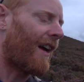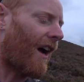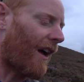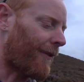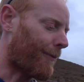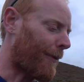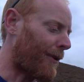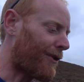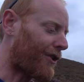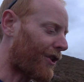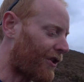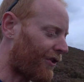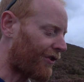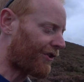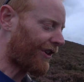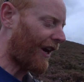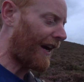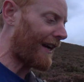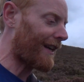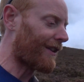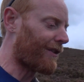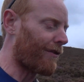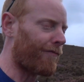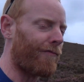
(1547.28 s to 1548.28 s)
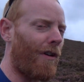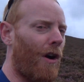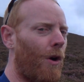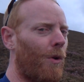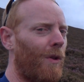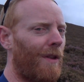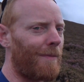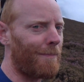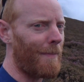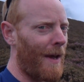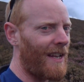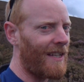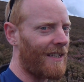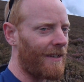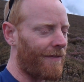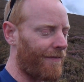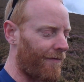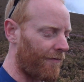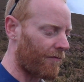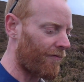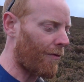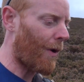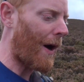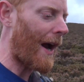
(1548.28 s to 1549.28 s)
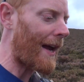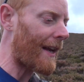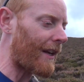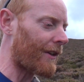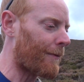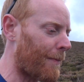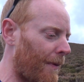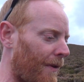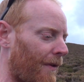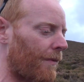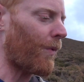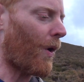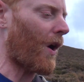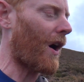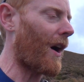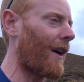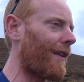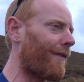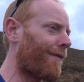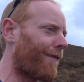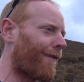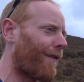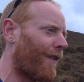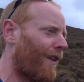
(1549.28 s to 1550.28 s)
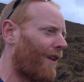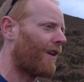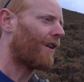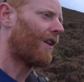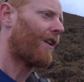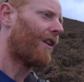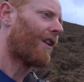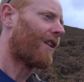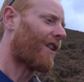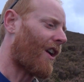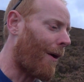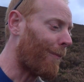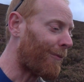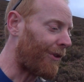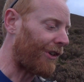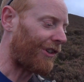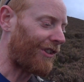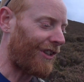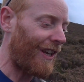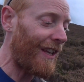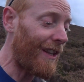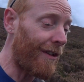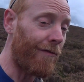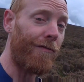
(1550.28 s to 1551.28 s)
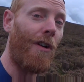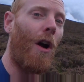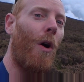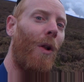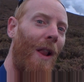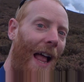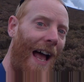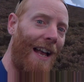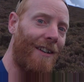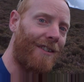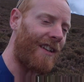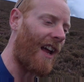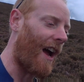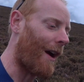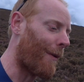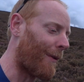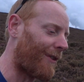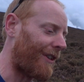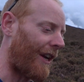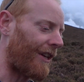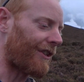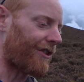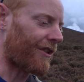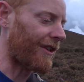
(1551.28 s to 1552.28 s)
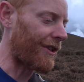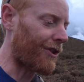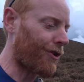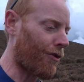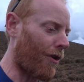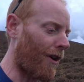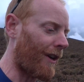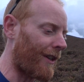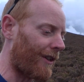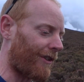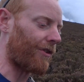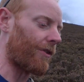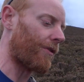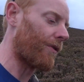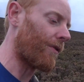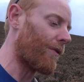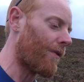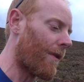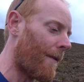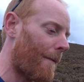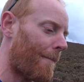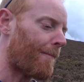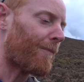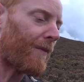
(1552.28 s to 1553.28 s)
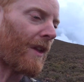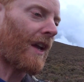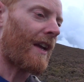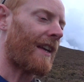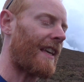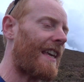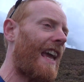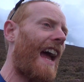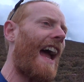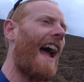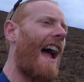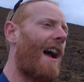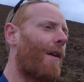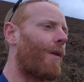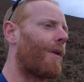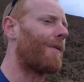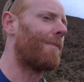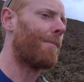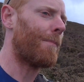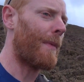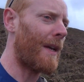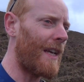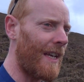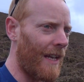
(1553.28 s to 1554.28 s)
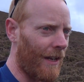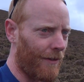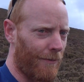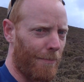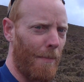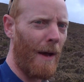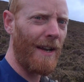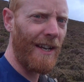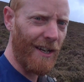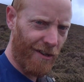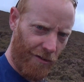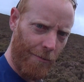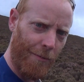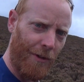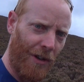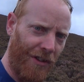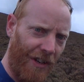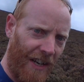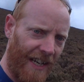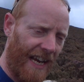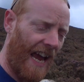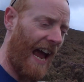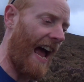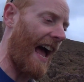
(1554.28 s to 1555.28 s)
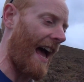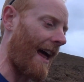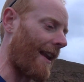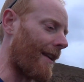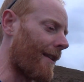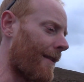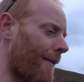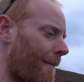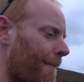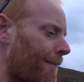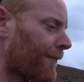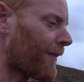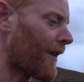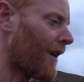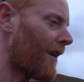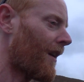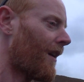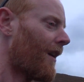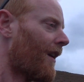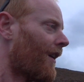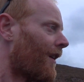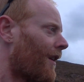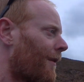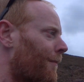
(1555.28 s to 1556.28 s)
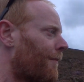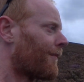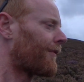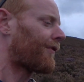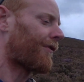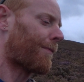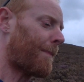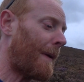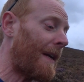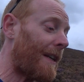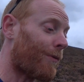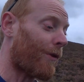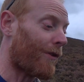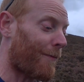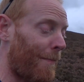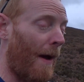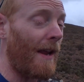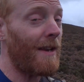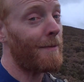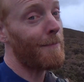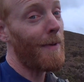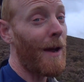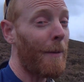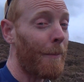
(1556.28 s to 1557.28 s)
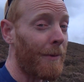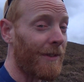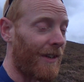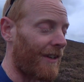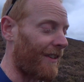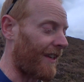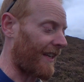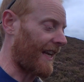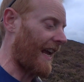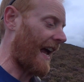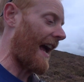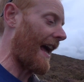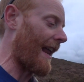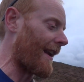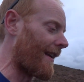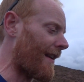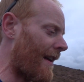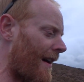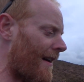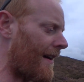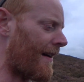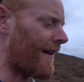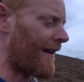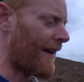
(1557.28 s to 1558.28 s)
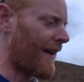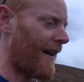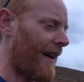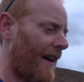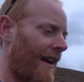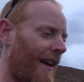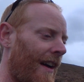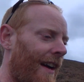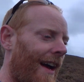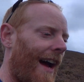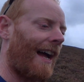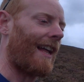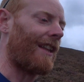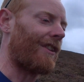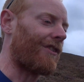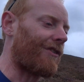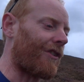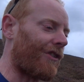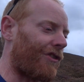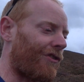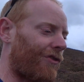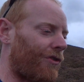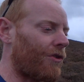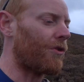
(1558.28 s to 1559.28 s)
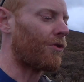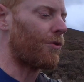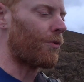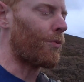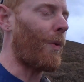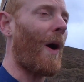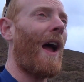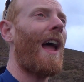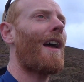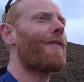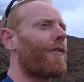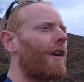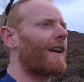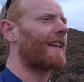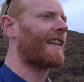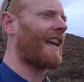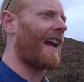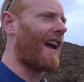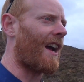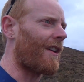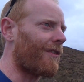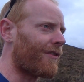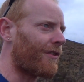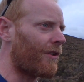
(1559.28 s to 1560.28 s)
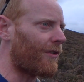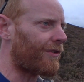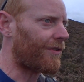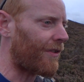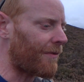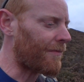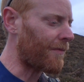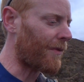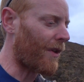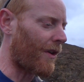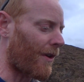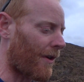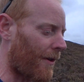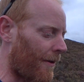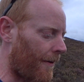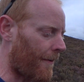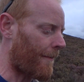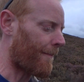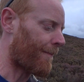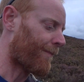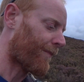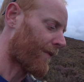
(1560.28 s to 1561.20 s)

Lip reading: suppose you can take the role in many different ways, but what I've come to see the role as now is actually trying to get out and meet as many groups as I can, speak to as many members as I can, and just do whatever I can using the